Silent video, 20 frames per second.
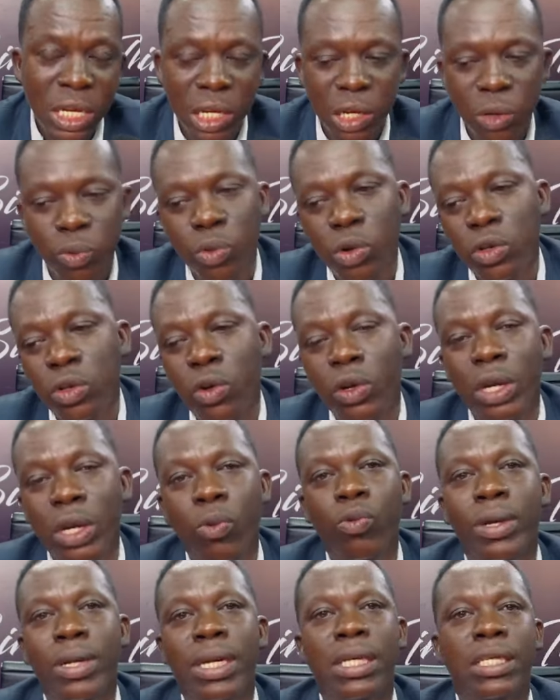he want all the
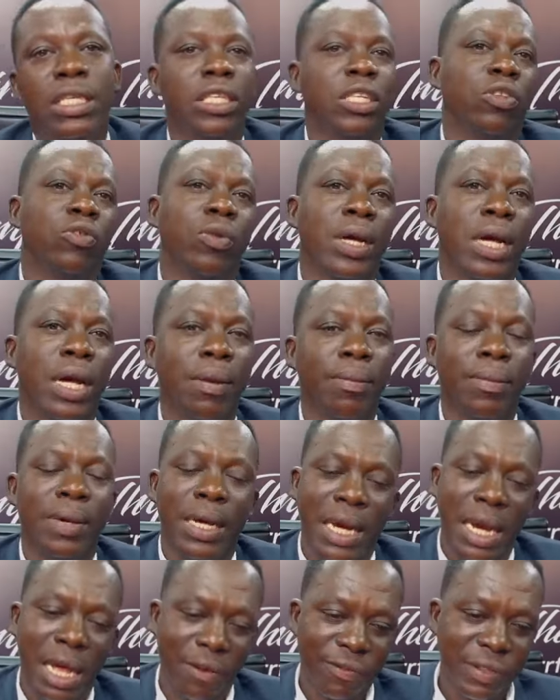witnesses to come,
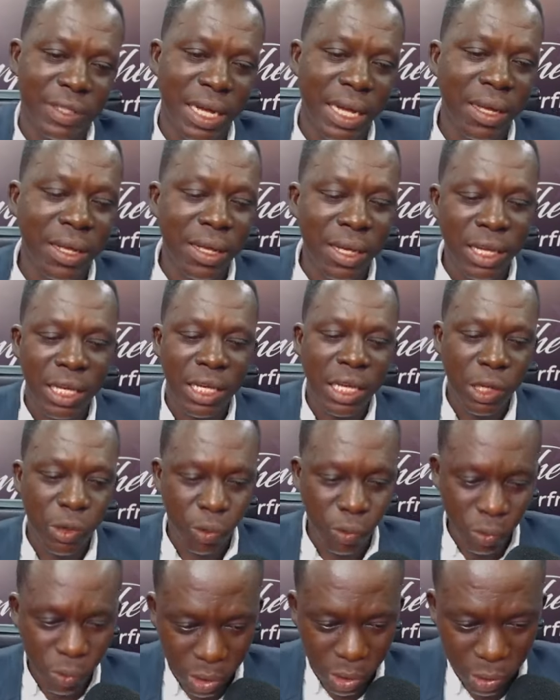and after he
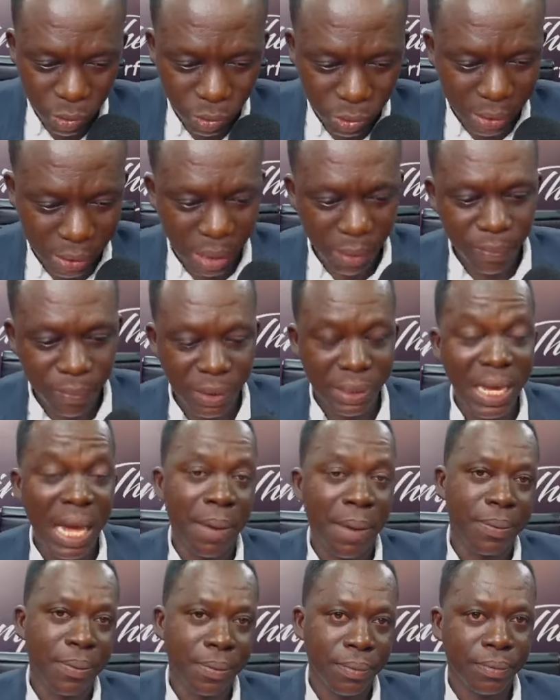will, he will sum it
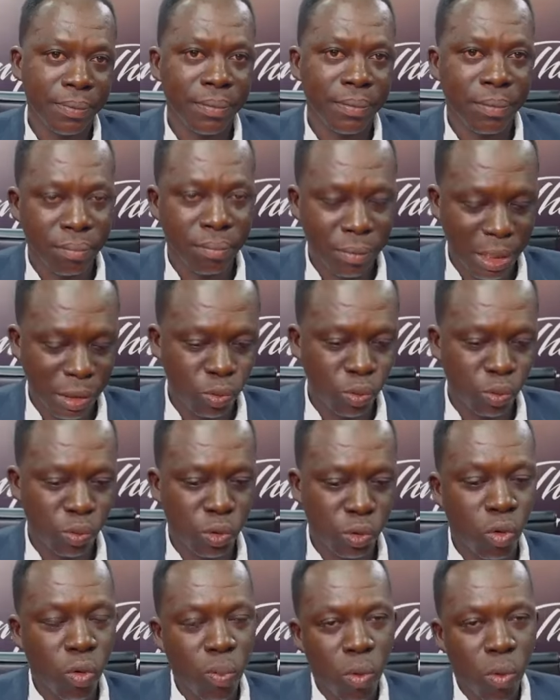up. But we will
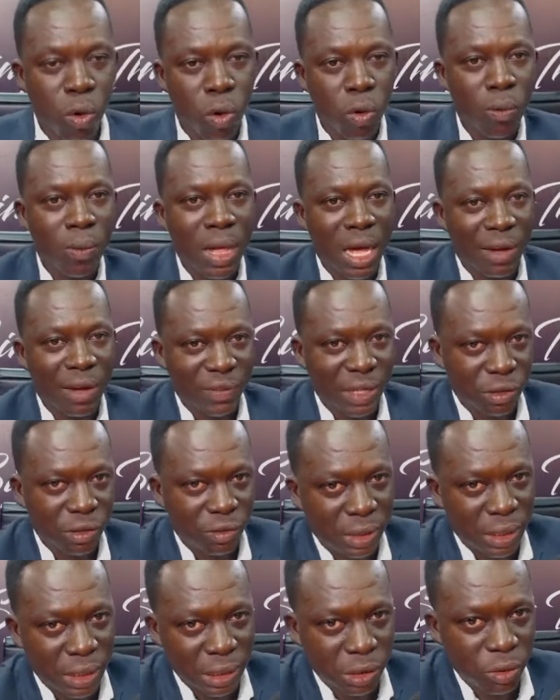know more after
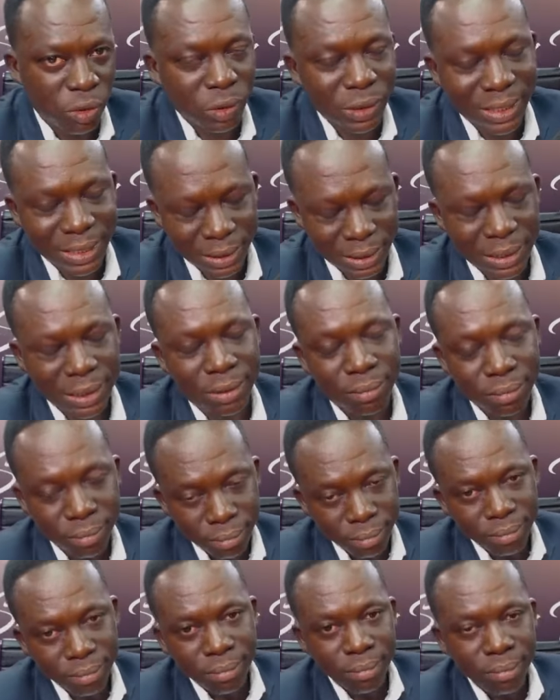today's court sitting.
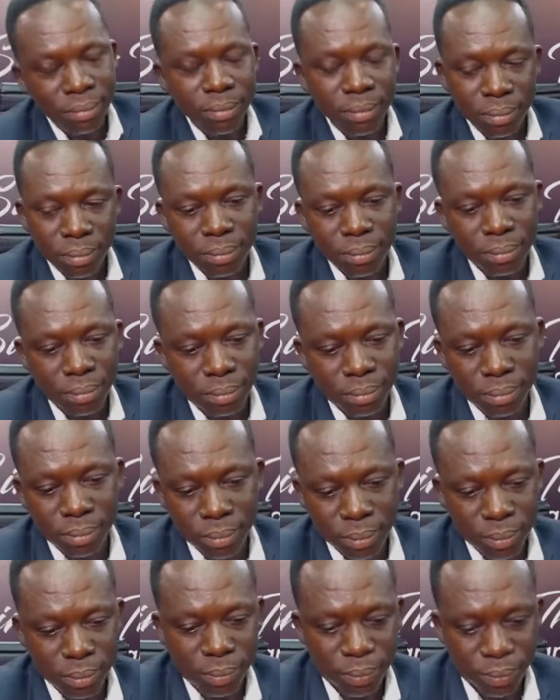Interesting, interesting.